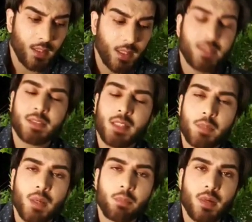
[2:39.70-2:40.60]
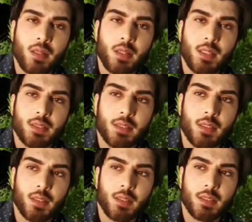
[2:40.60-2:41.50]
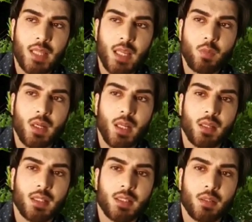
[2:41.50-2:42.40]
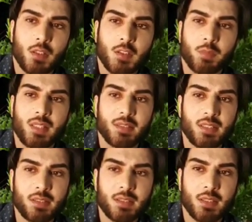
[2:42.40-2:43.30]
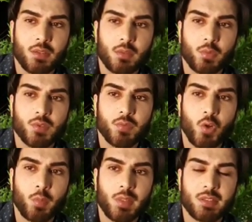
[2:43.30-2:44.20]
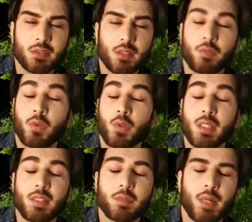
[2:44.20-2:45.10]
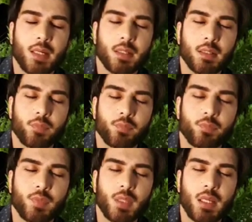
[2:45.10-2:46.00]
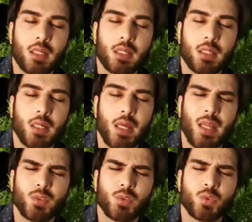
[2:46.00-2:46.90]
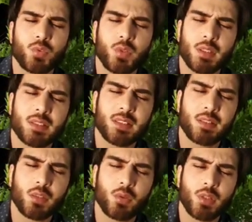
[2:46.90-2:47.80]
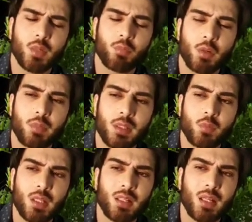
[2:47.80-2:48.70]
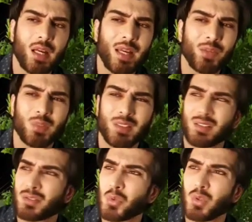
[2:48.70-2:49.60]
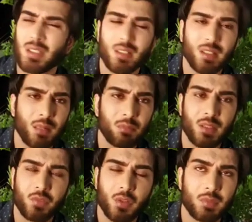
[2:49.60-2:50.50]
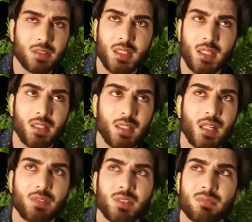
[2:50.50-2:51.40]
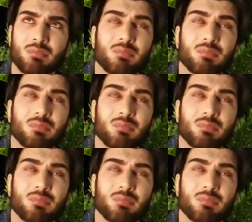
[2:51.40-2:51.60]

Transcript: I still remember that the time when I lost my sister almost 4 months, 4 years back, and I had to shoot for a serial Khuda aur Mohabbat when I was totally crumbled from inside and I was